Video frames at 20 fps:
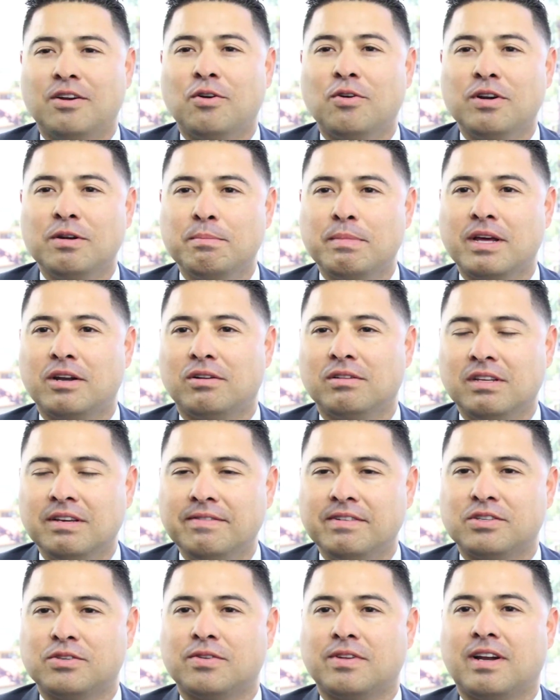earn a better
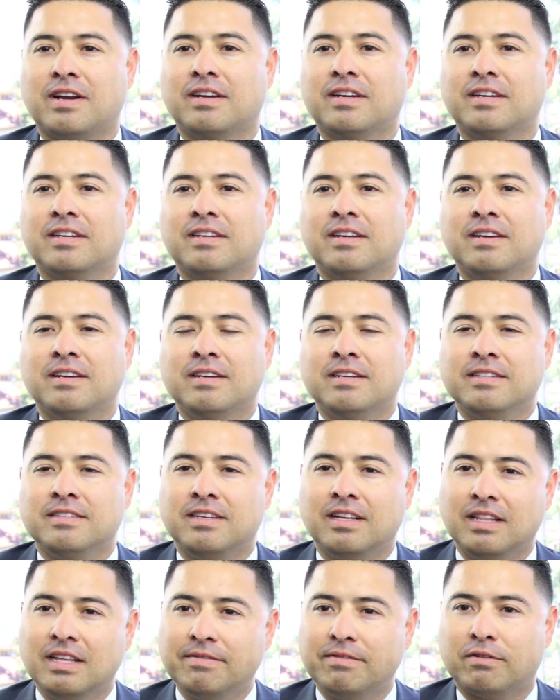living, so that I could
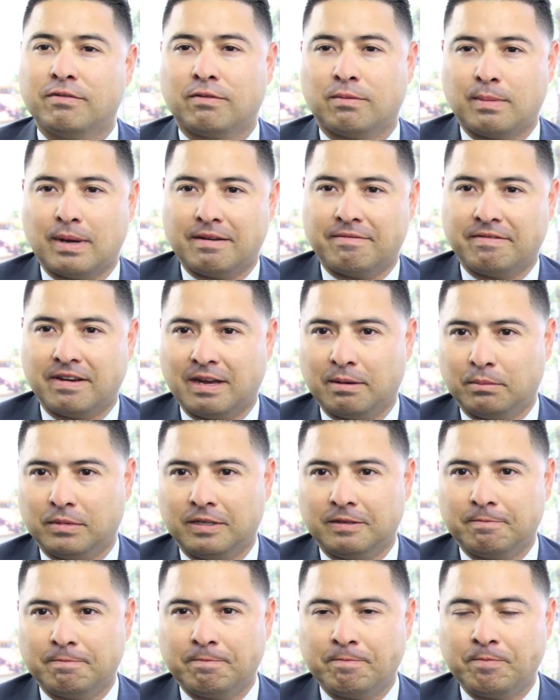deliver for my
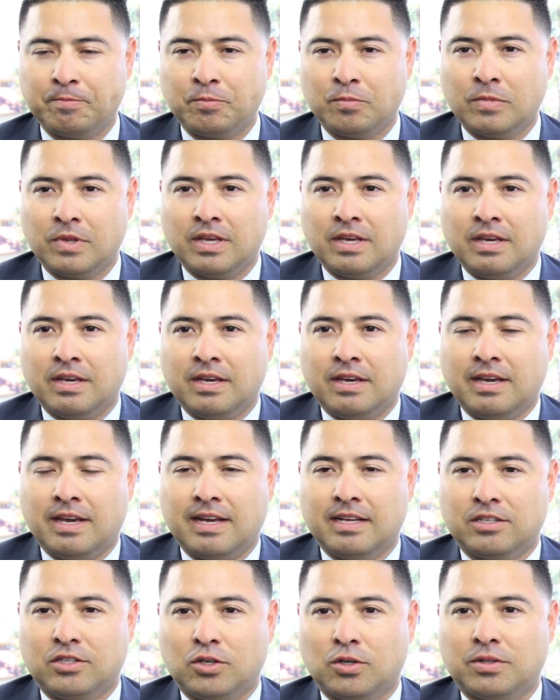family.
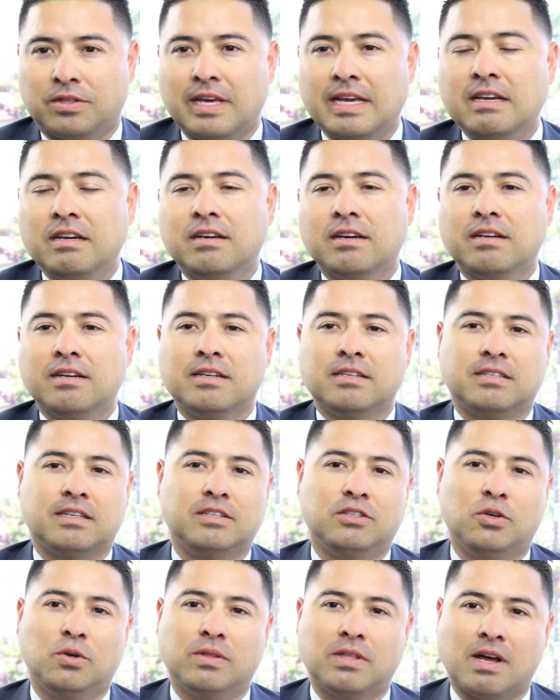And so thank goodness
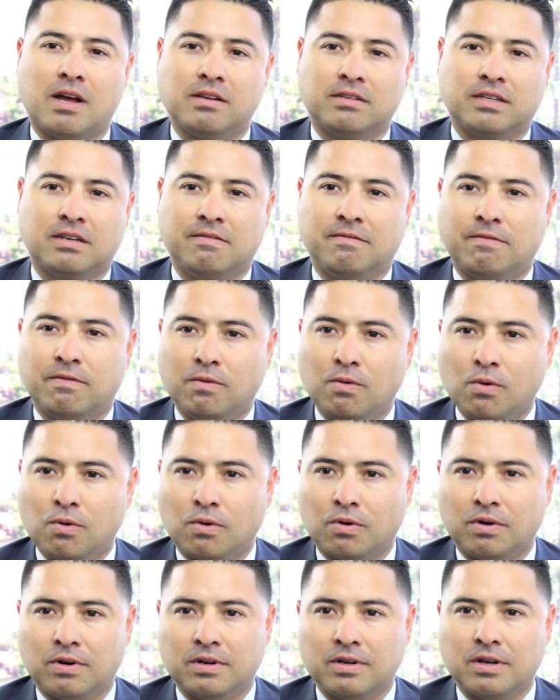in
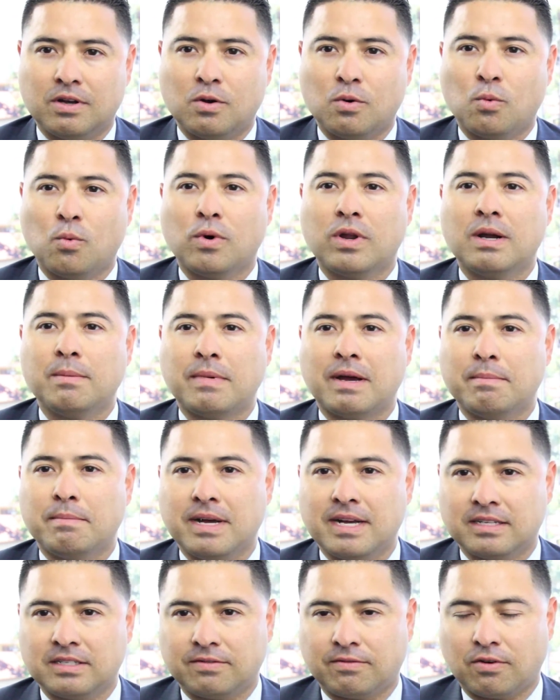2004, one of my
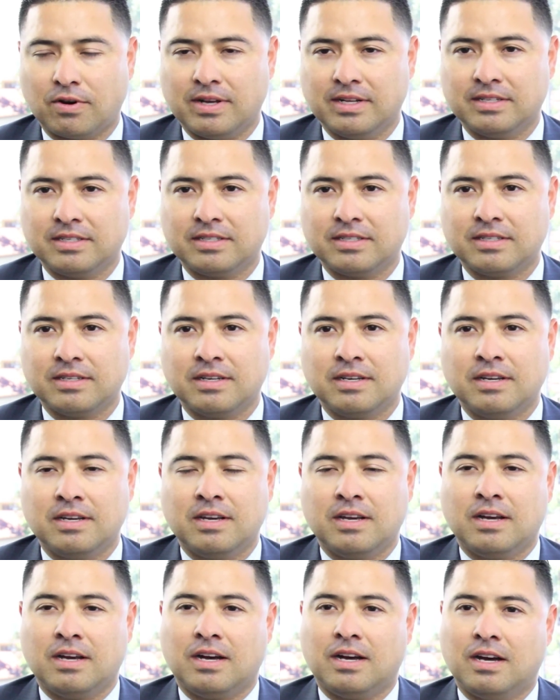best friends,
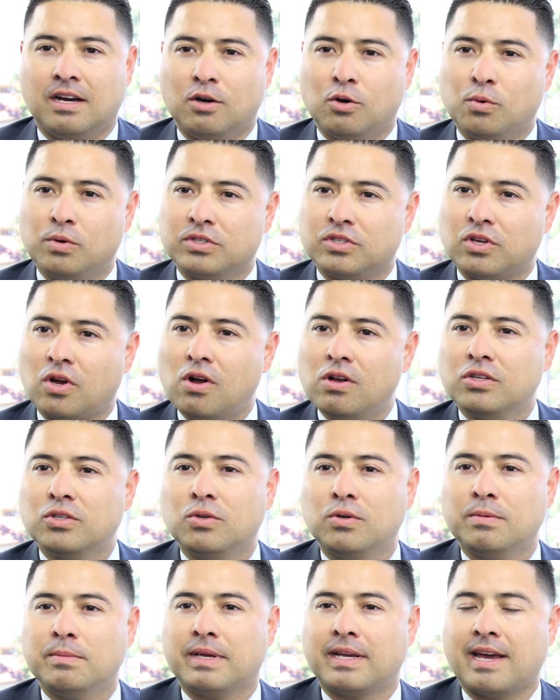who was
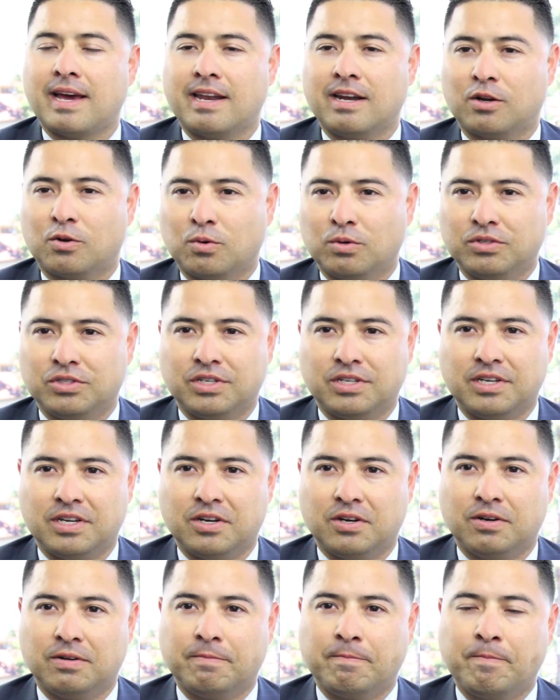also a mechanical
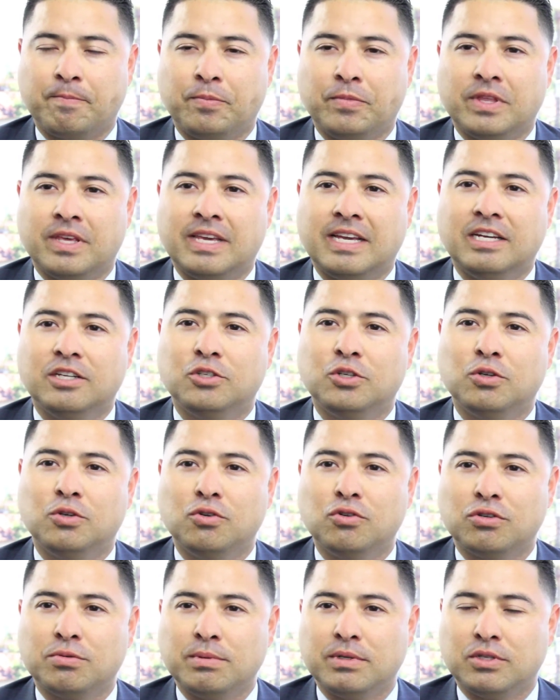engineer, he
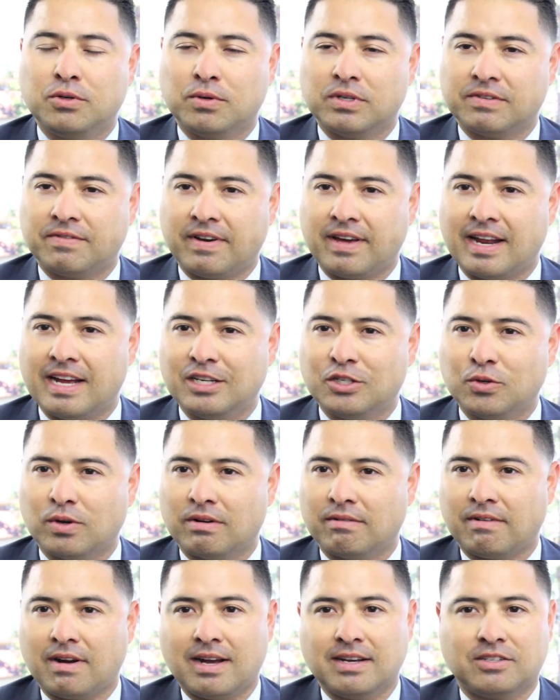introduced me to his financial
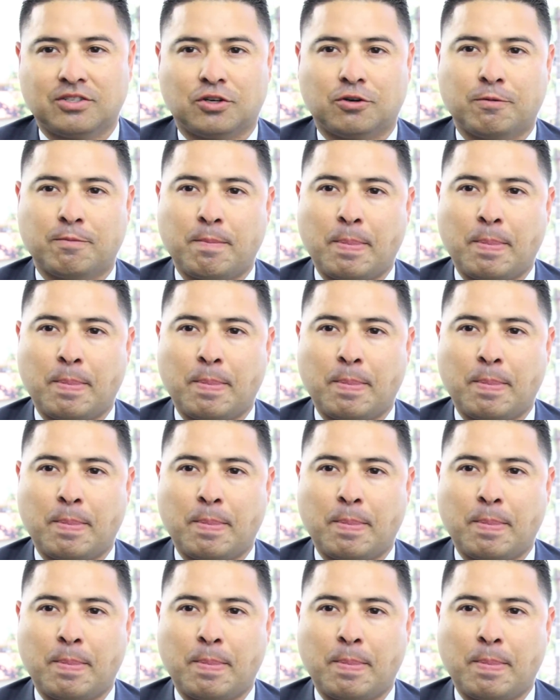advisor.